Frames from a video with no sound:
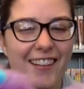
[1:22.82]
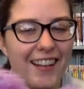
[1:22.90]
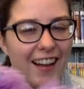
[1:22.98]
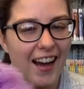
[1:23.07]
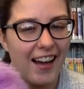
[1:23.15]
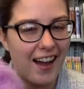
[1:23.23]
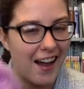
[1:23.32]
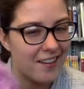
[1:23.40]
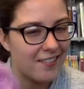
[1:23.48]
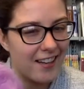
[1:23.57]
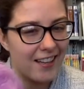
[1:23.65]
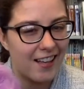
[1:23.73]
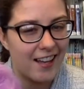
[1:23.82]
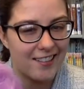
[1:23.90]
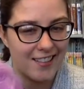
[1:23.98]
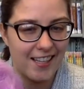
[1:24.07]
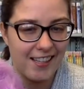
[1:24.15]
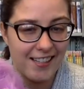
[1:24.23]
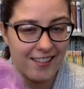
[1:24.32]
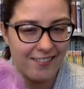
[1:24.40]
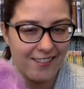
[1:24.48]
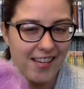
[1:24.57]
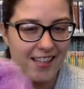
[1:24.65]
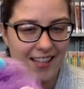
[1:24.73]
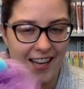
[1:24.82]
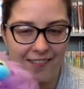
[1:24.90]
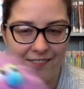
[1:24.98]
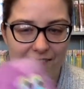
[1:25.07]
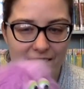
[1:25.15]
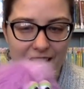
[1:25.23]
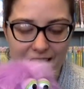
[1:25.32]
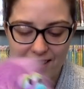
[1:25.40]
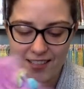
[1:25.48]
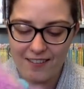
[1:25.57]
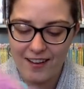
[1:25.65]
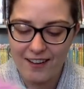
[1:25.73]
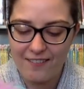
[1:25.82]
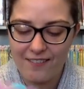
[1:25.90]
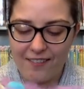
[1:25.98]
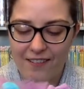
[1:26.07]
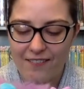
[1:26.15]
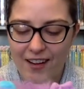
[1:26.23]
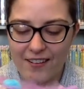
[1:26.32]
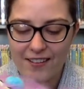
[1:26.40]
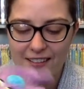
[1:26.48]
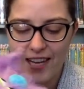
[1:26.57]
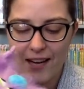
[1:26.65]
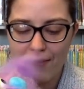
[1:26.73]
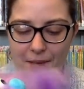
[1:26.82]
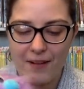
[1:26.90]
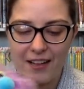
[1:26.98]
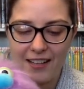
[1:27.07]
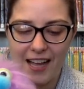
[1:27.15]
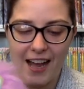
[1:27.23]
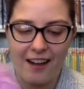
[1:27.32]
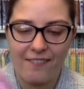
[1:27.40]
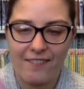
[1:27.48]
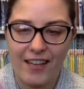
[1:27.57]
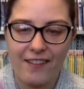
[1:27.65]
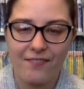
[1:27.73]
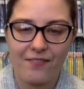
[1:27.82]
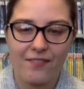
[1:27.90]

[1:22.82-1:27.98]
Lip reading: I don't eat letters. I like to read them. So, why don't you tell me about that, Alfie?